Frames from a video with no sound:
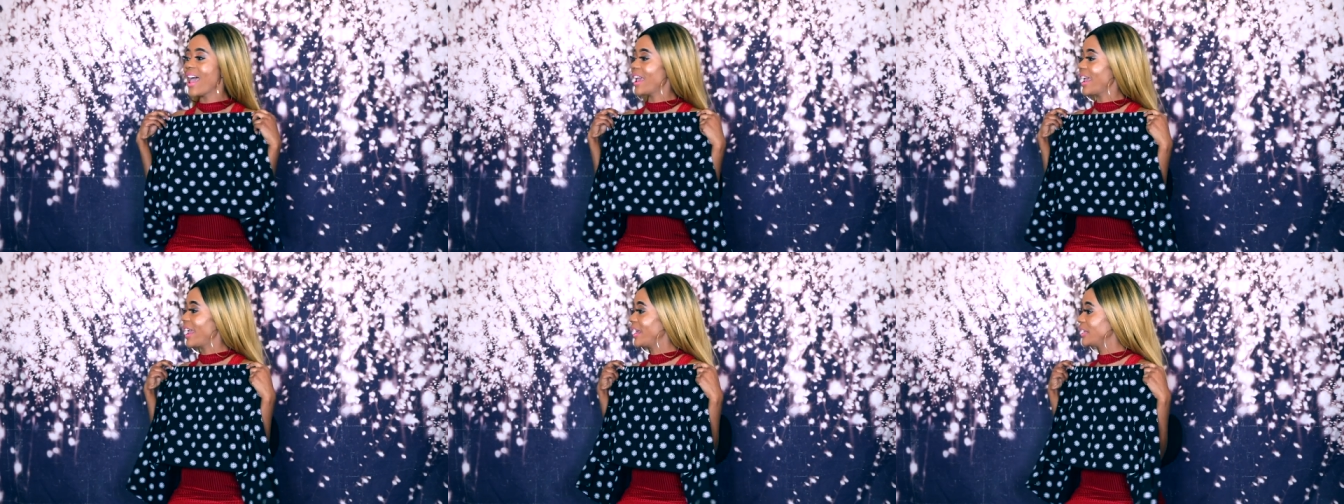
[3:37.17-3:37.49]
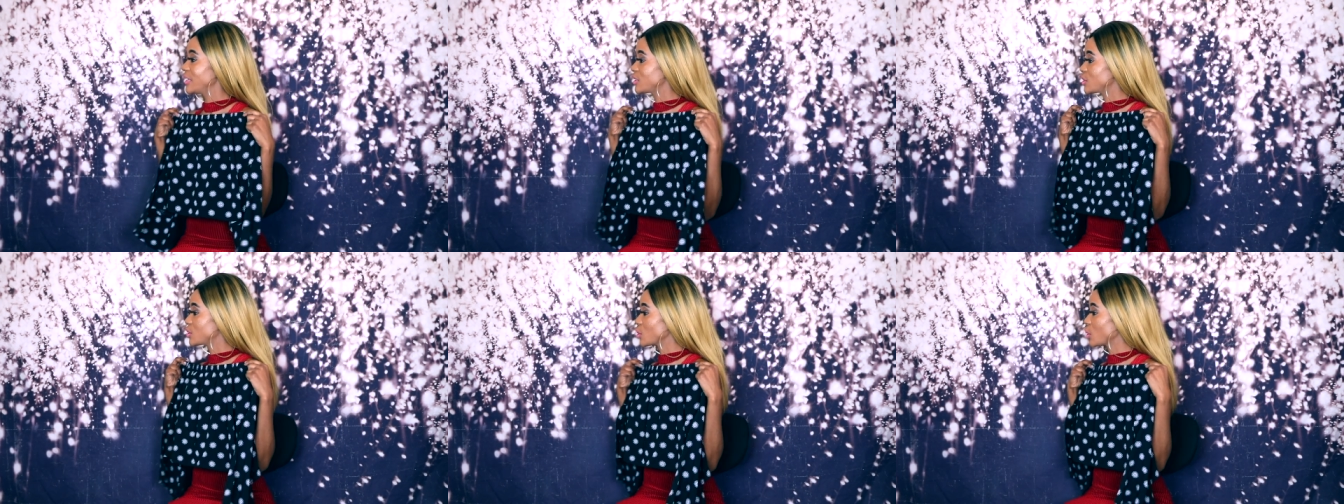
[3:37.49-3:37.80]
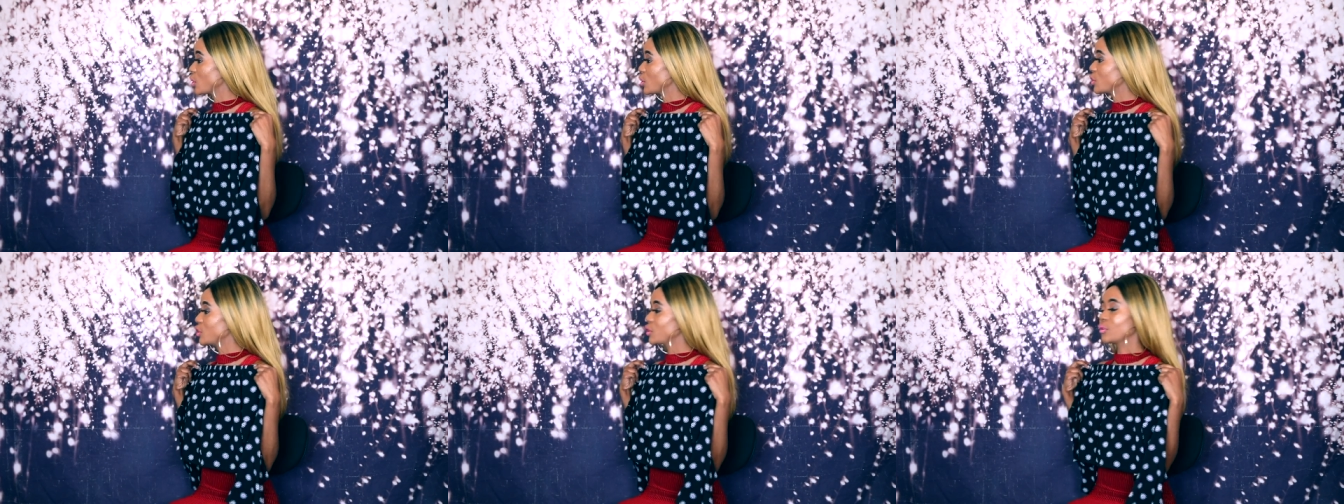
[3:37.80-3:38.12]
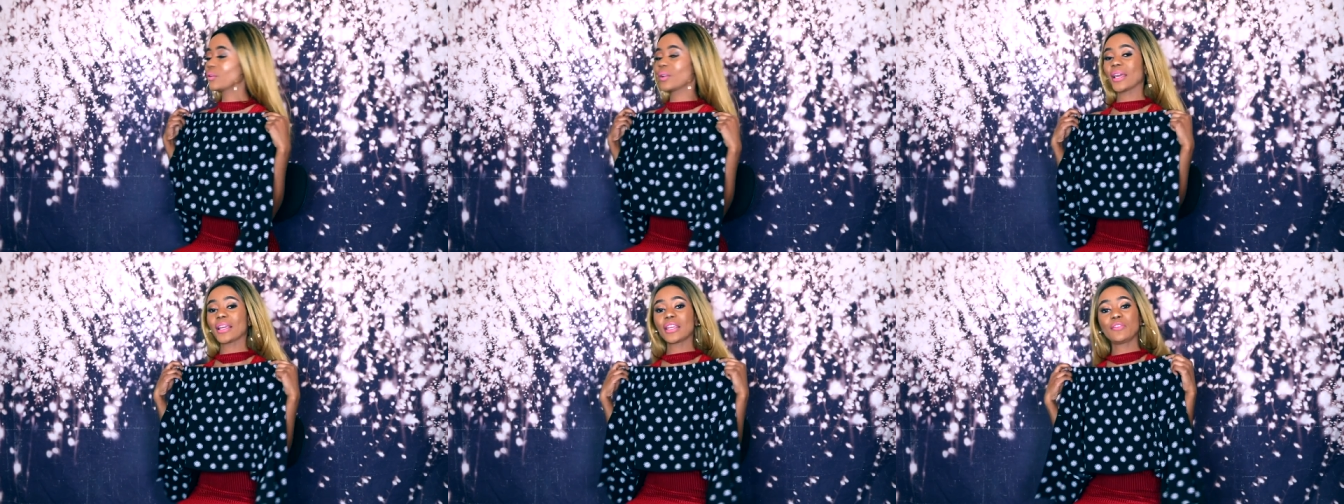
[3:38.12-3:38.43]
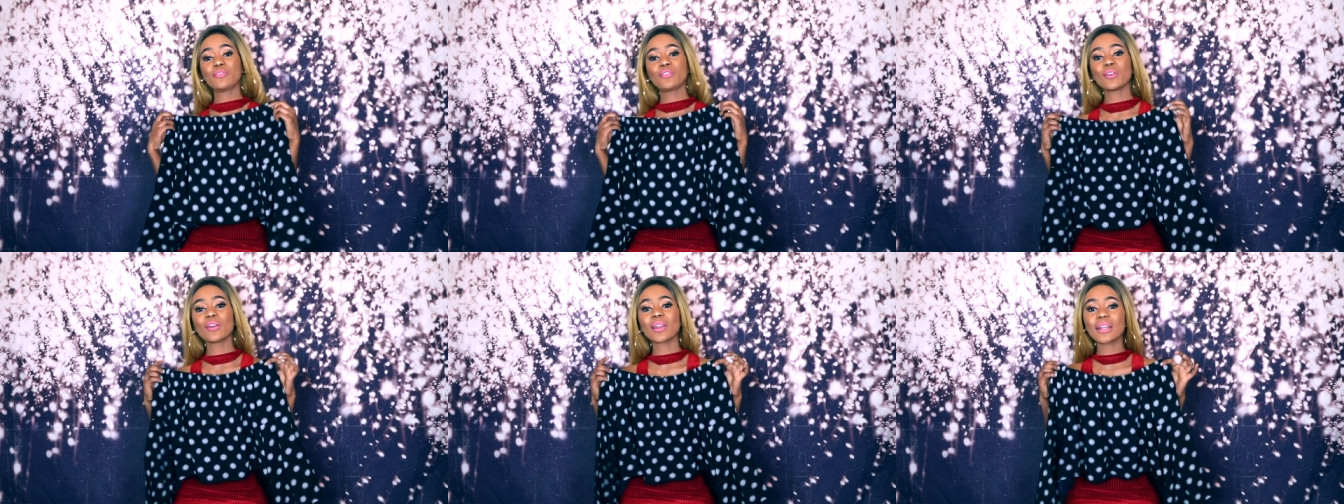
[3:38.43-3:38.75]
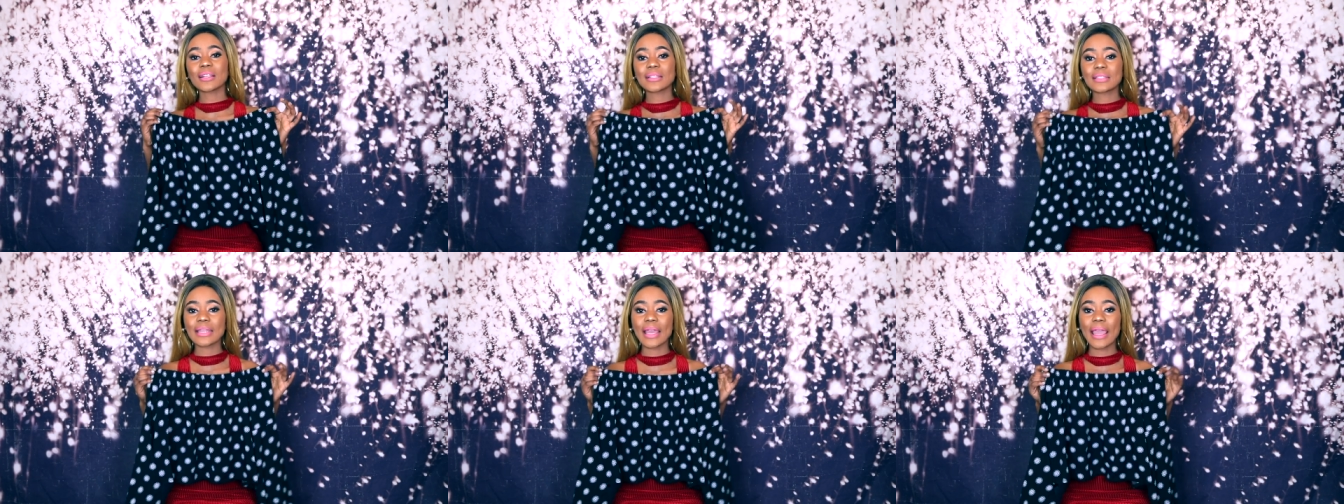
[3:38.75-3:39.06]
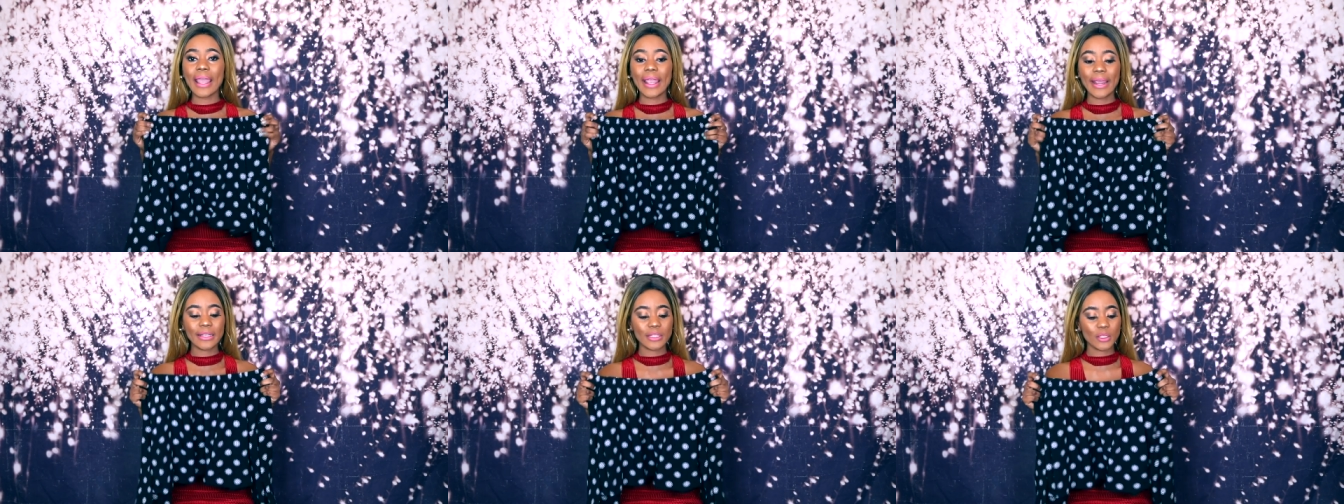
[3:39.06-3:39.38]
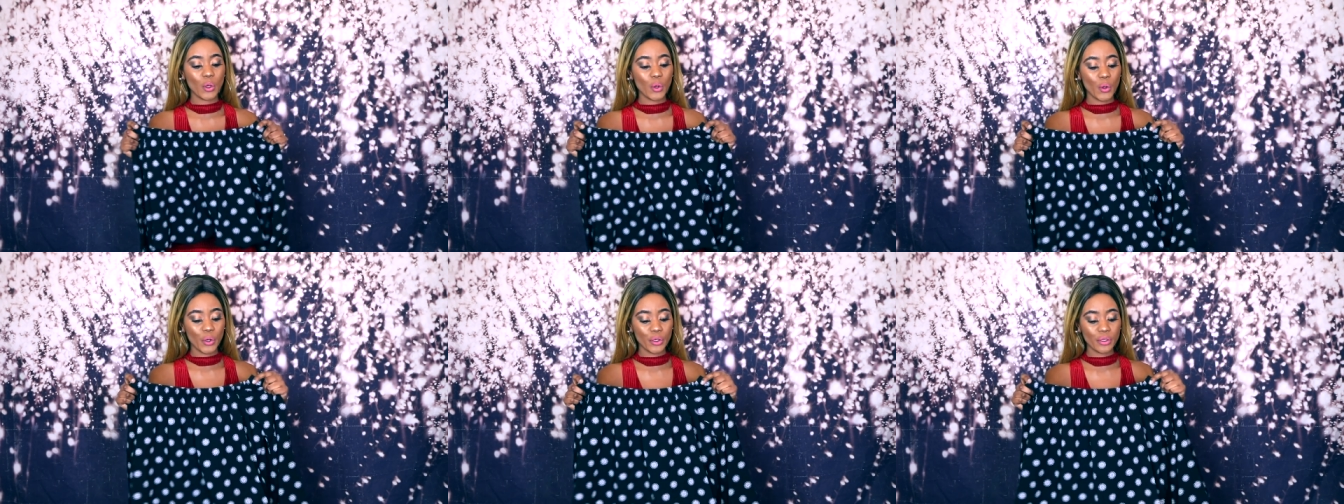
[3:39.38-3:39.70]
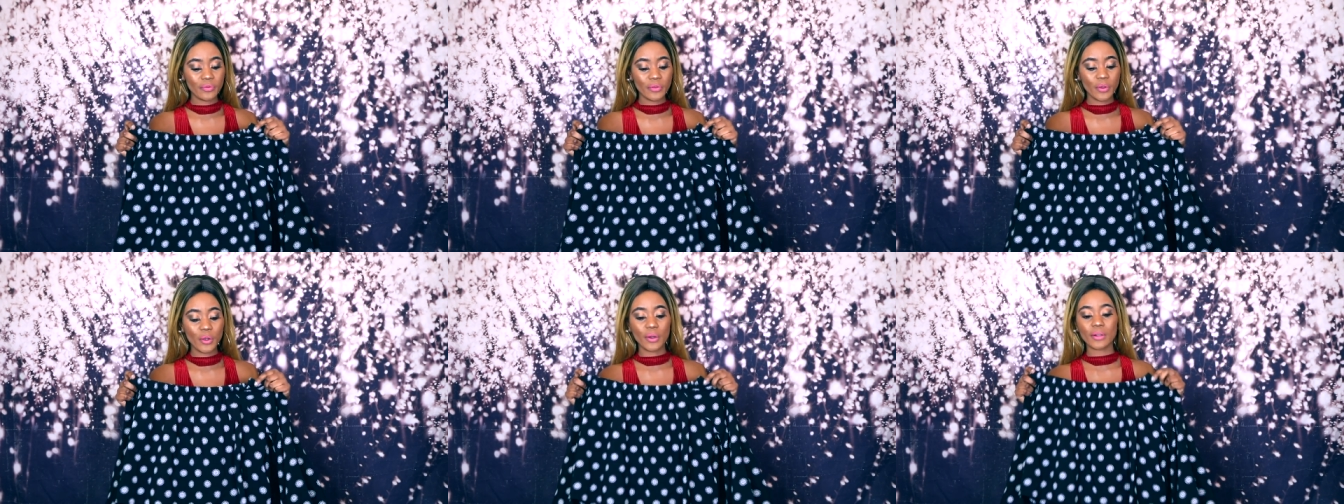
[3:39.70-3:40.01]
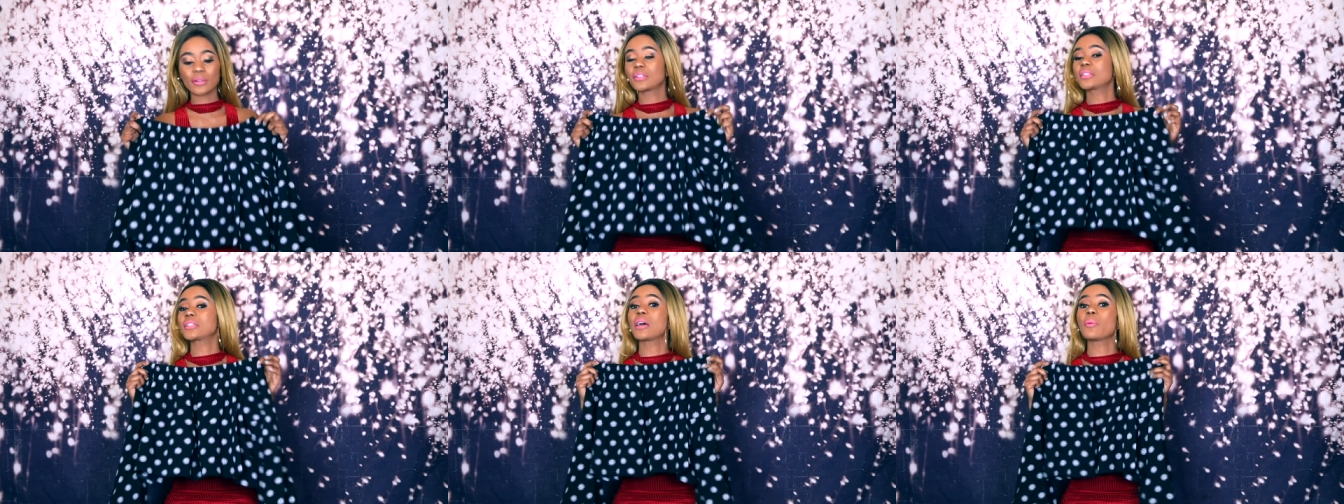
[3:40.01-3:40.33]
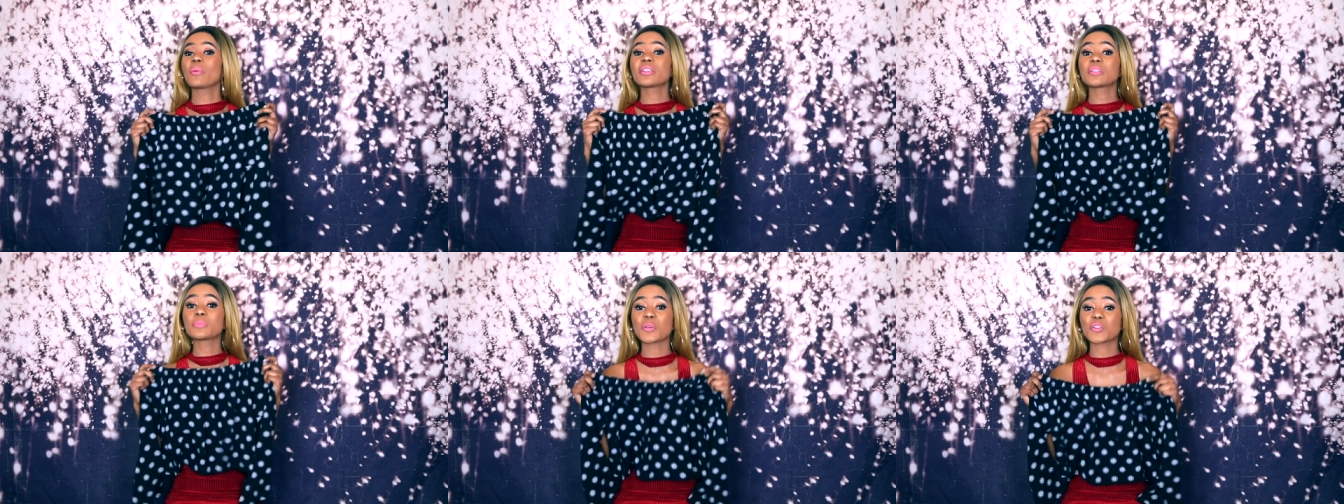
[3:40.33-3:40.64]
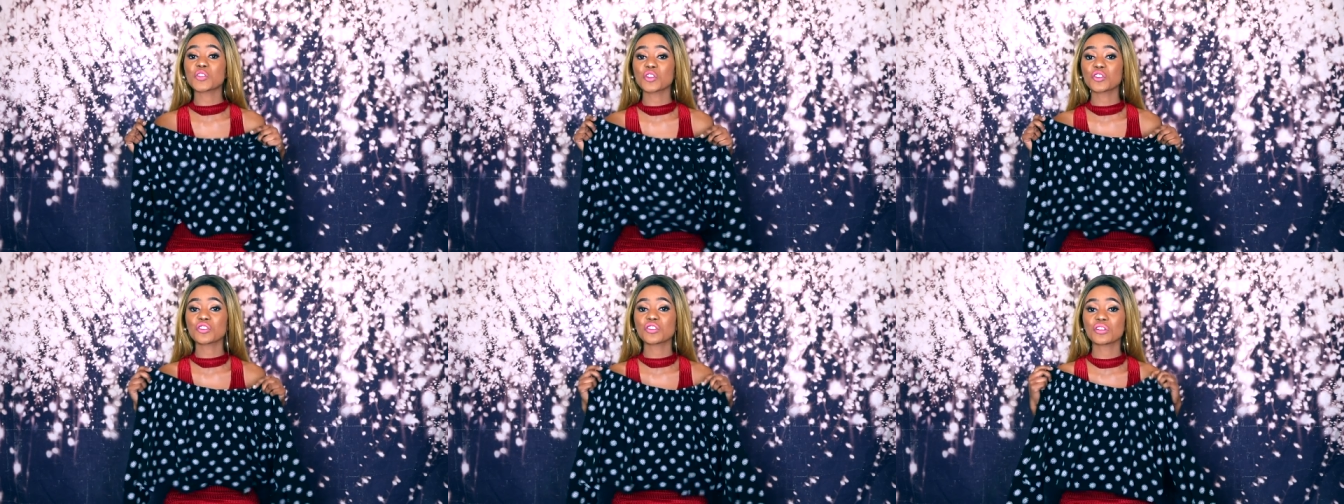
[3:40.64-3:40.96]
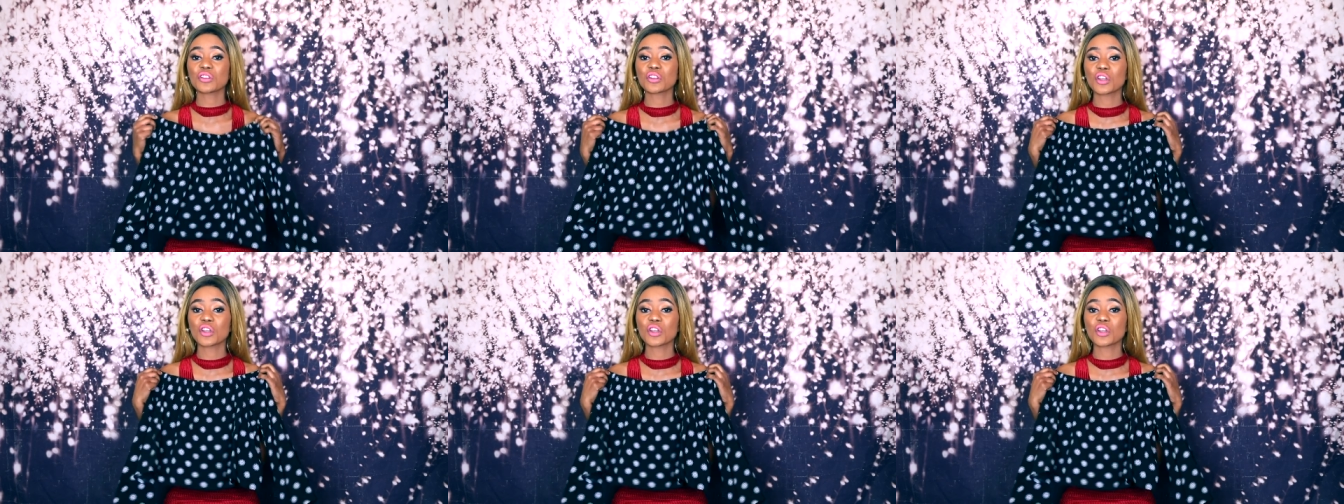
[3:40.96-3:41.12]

It's so cute. Like if you got a date or you've got somewhere special to